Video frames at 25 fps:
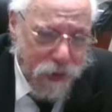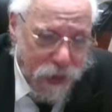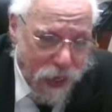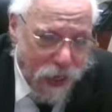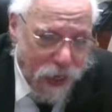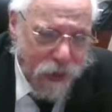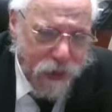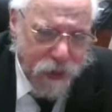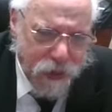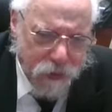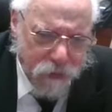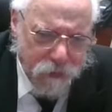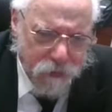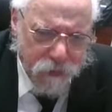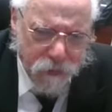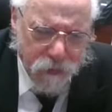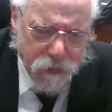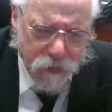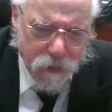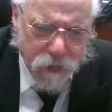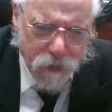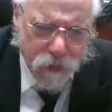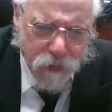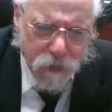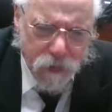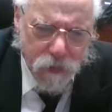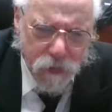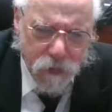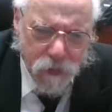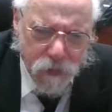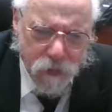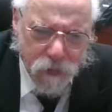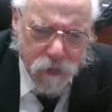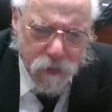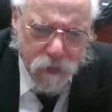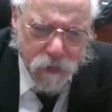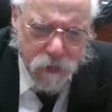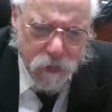Menachem,
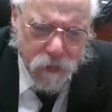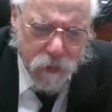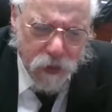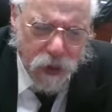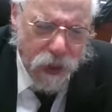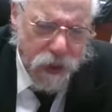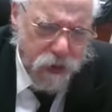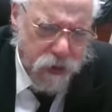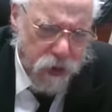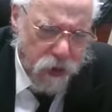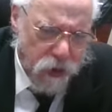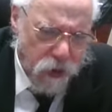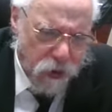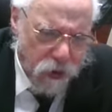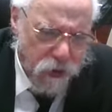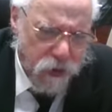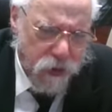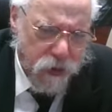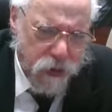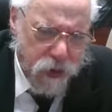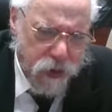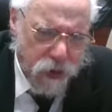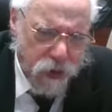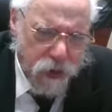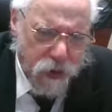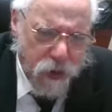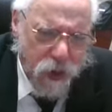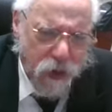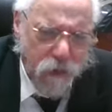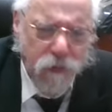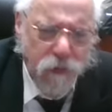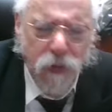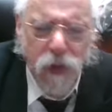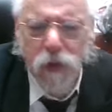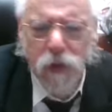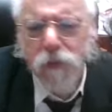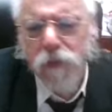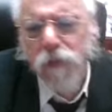as the Oris on the
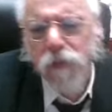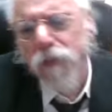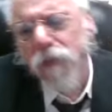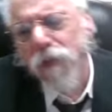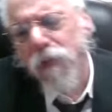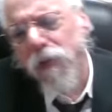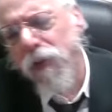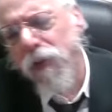Rambam,